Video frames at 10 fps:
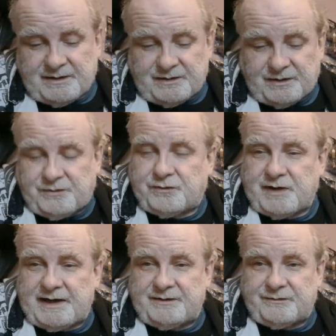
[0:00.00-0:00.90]
The
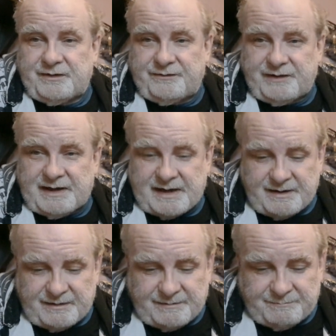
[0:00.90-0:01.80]
Great
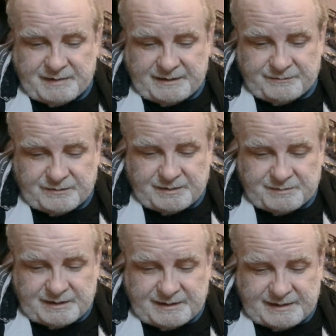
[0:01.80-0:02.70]
Riviera Bank
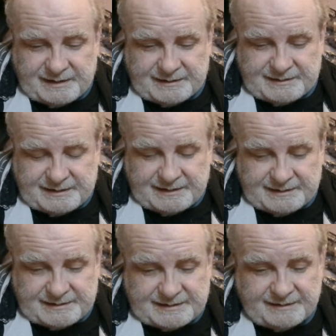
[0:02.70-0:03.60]
Robbery
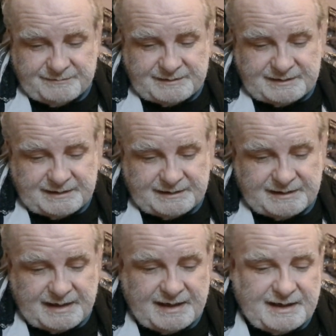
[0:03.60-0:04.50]

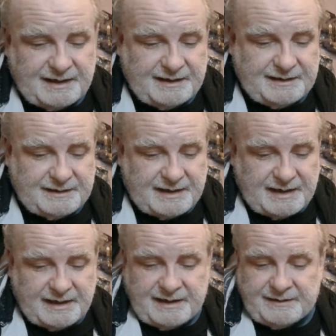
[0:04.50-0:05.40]
1979,
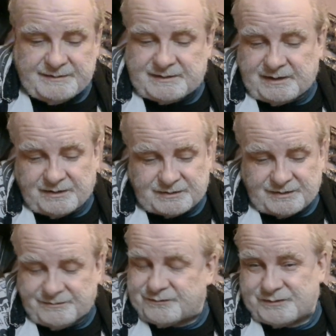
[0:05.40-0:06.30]
and lots
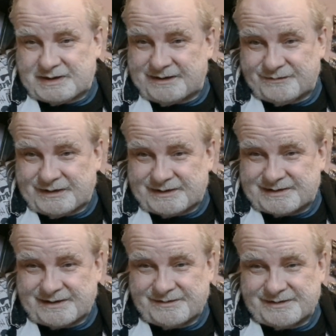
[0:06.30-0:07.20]
of TV
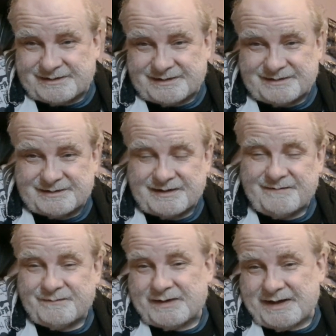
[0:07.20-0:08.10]
series,
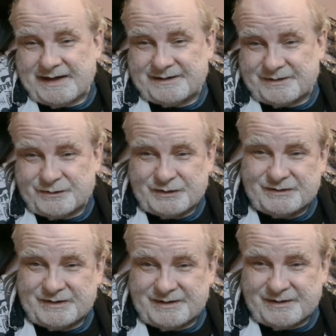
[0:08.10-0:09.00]

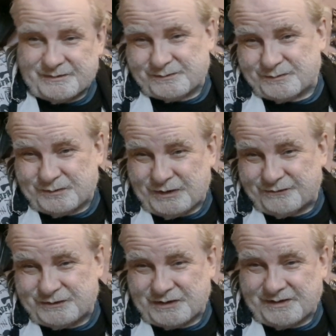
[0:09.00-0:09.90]
including
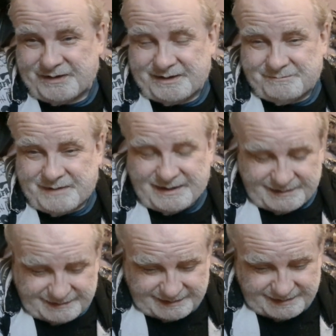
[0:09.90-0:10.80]
Lovejoy and
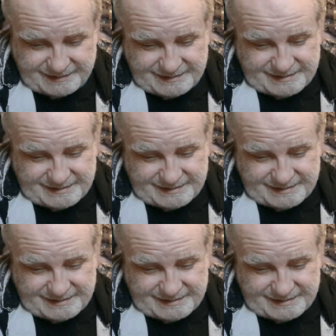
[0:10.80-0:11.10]
Minder.